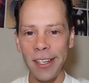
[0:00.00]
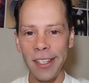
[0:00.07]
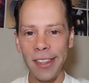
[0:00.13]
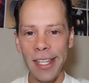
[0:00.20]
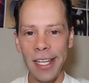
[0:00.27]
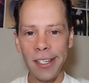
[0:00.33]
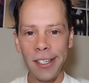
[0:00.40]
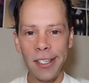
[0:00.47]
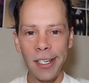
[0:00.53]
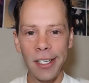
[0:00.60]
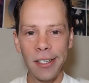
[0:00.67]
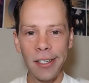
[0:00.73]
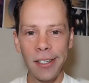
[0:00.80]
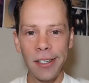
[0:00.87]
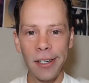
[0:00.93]
Thank God
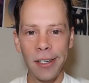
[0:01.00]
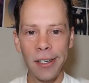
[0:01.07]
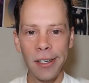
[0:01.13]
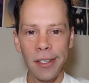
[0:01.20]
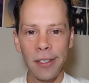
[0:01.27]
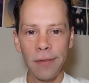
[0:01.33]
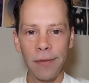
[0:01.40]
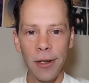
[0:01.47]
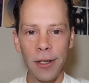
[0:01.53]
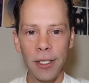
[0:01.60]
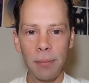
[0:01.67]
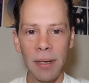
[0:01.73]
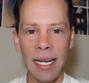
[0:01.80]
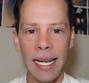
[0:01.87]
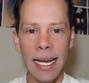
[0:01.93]
Earth's first
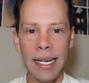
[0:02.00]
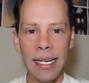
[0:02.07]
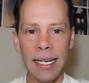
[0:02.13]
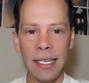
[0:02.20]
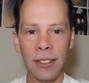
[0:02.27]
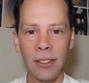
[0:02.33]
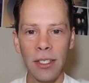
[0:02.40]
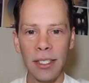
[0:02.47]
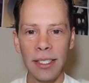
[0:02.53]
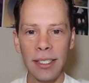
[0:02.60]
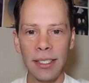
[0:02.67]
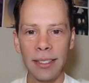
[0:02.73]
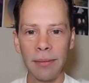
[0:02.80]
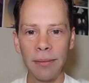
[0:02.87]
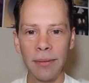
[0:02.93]
Palladian has gotten
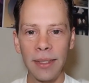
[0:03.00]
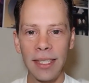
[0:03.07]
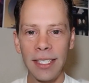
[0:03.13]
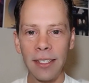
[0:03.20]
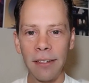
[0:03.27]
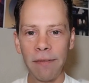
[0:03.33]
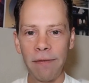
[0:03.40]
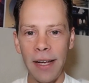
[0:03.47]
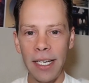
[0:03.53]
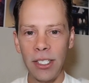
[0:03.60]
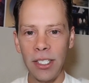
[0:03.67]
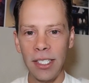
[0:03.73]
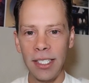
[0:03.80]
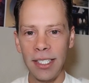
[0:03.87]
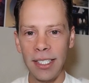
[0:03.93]
some
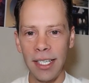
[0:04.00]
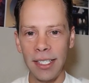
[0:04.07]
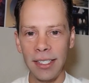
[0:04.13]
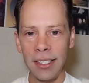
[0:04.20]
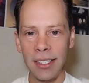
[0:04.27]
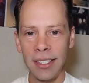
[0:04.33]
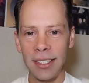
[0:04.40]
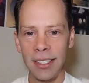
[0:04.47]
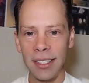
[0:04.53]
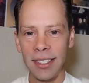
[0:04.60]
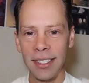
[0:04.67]
fashion sense.